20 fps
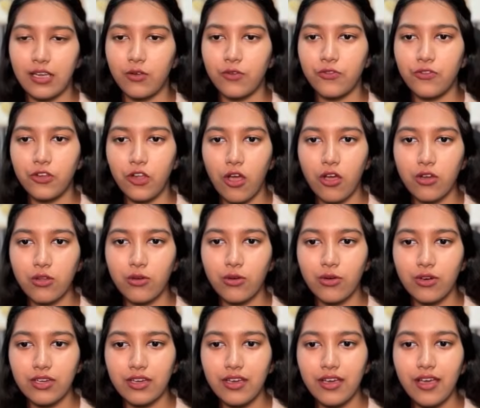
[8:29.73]
of Claude
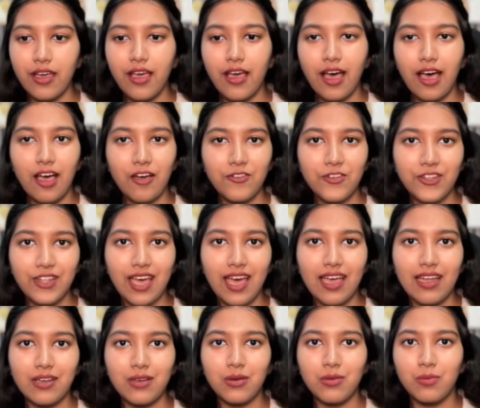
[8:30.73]
Code. After
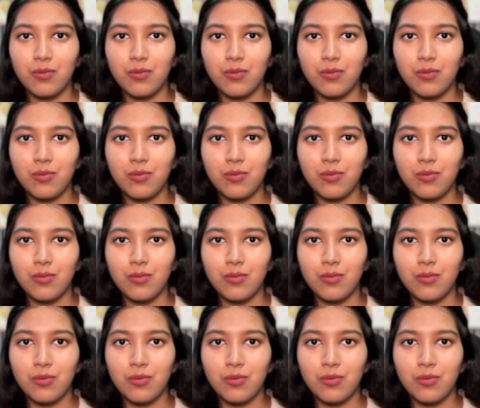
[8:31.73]
that,